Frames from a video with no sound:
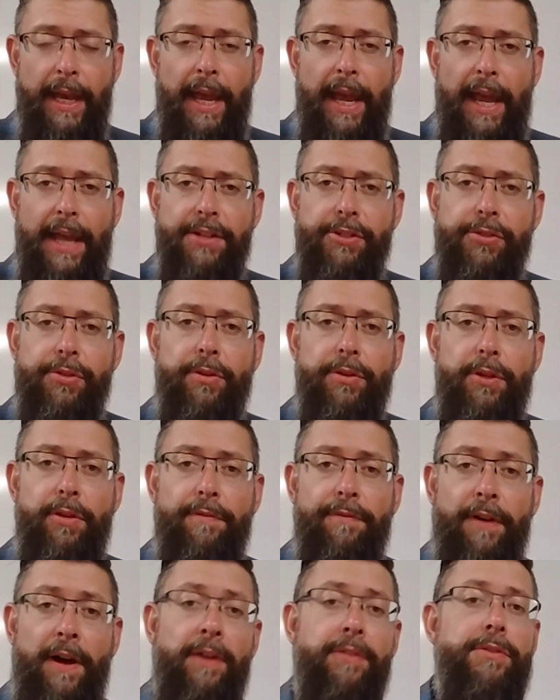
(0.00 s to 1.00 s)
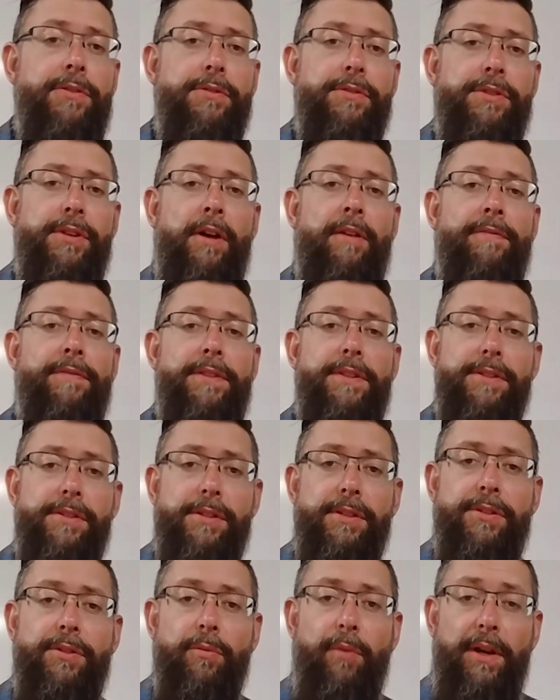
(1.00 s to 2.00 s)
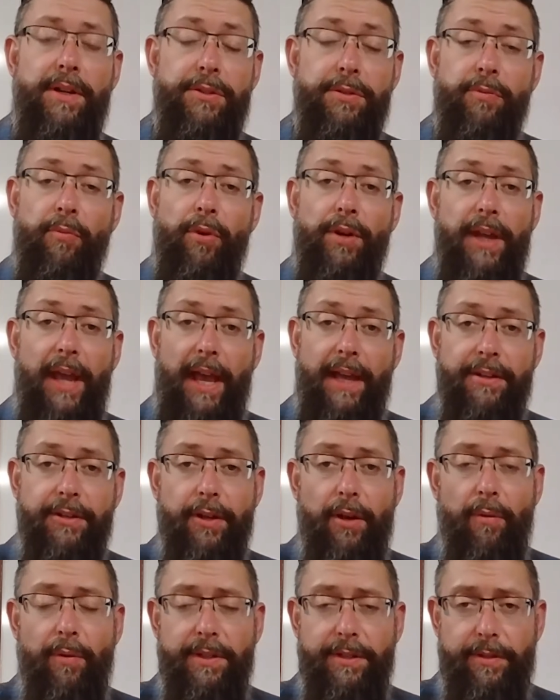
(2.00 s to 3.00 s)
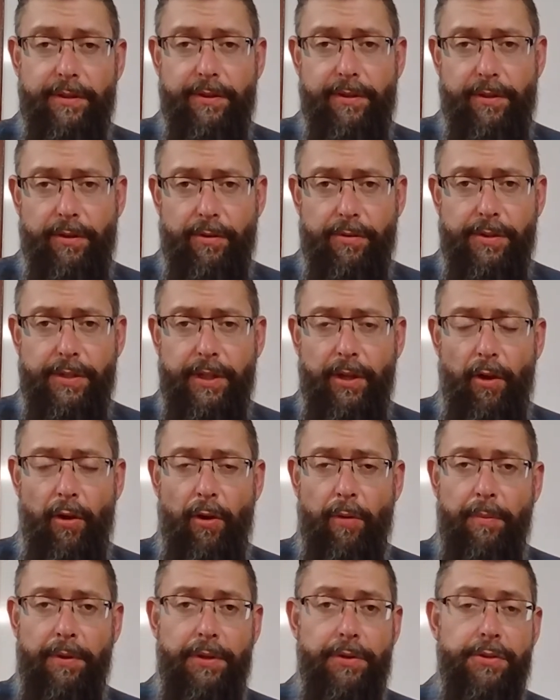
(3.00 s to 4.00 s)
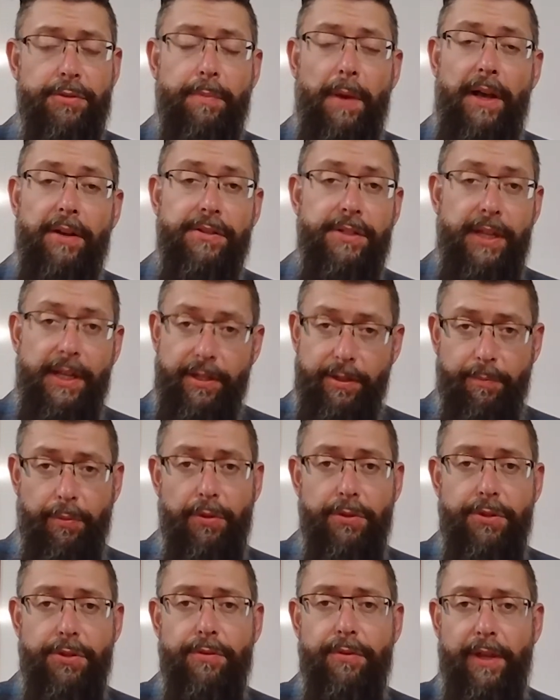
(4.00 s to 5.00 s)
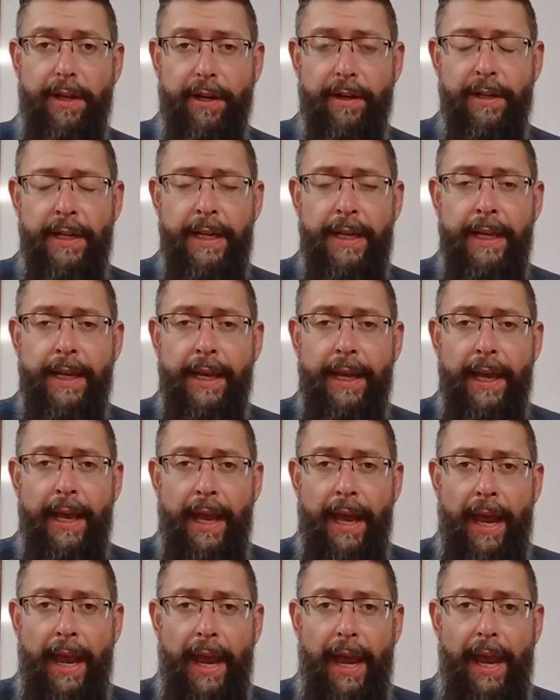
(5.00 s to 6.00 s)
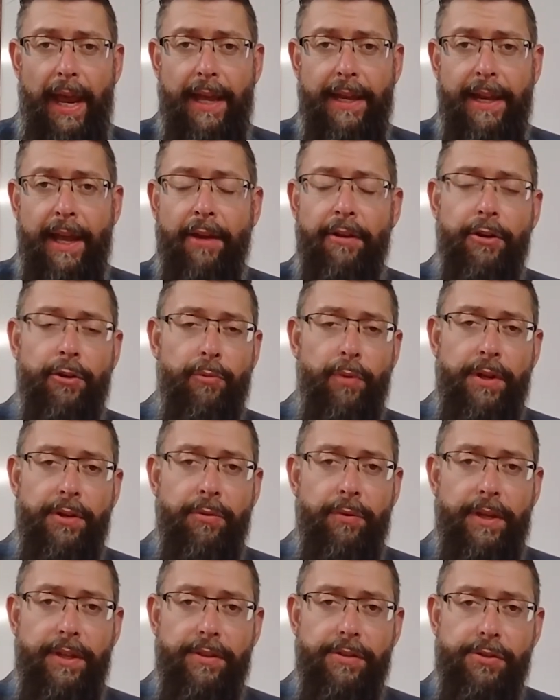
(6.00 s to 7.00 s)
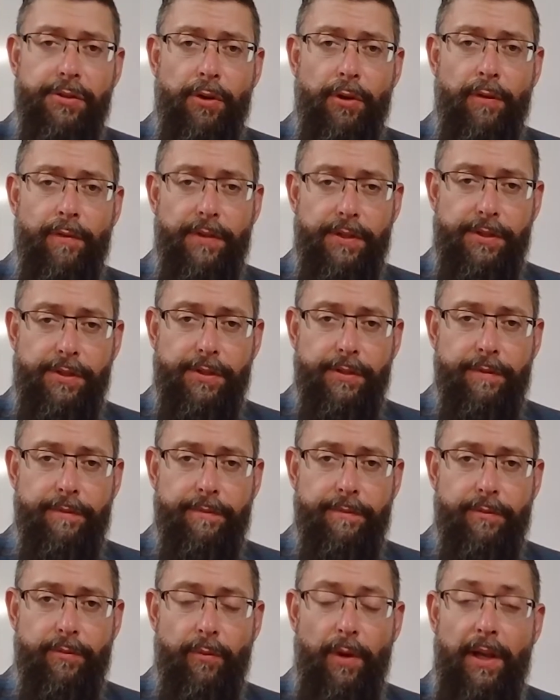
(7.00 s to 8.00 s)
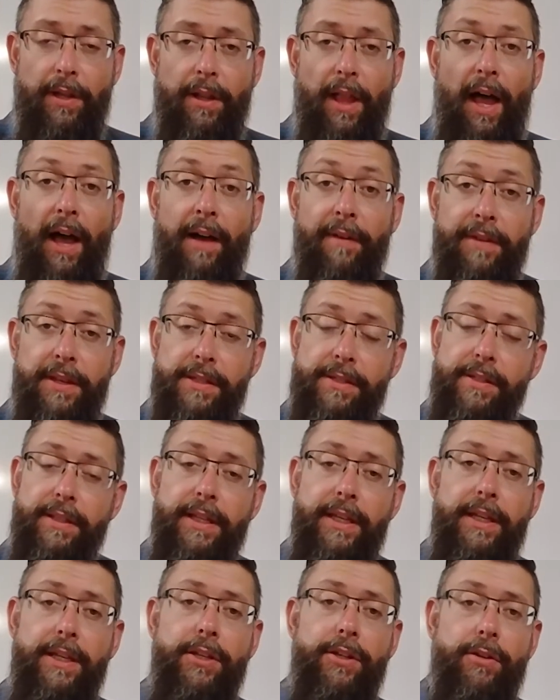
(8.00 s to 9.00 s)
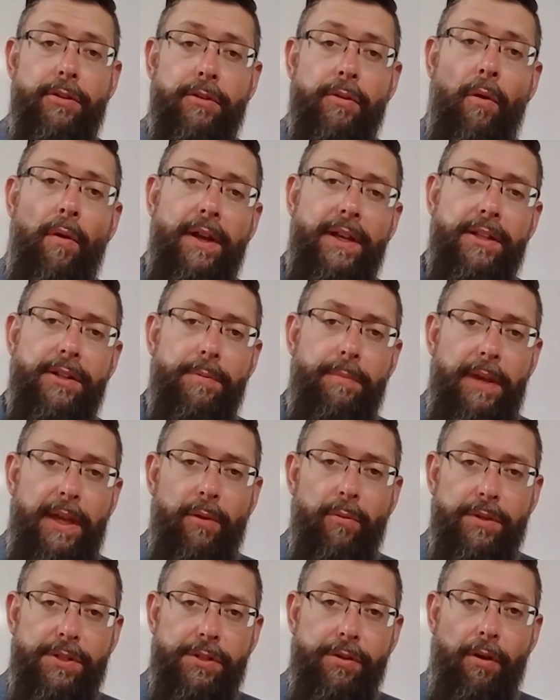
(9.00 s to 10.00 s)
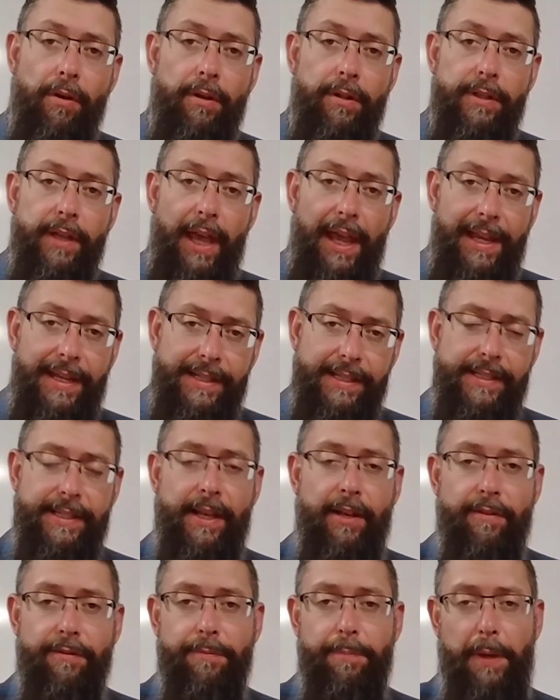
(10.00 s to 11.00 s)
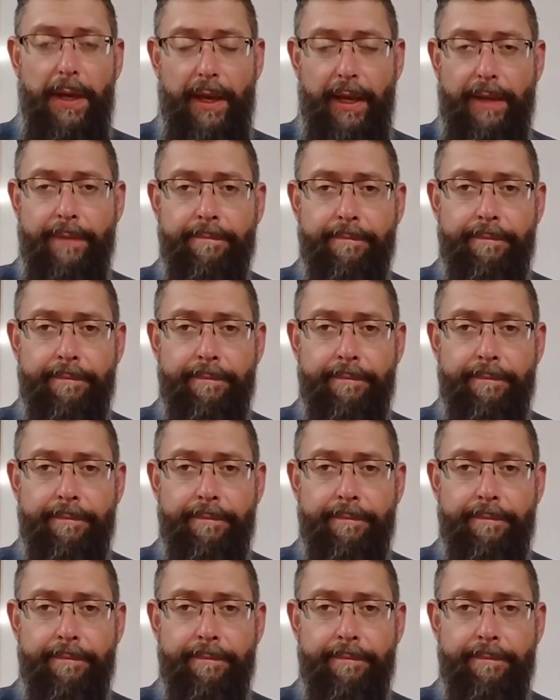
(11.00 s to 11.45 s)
And so you found yourself in the situation where you had to go into the nursing home, or your spouse had to put you there, and now you're rendering the service. Well, obviously, you're going to be what's called a self-pay.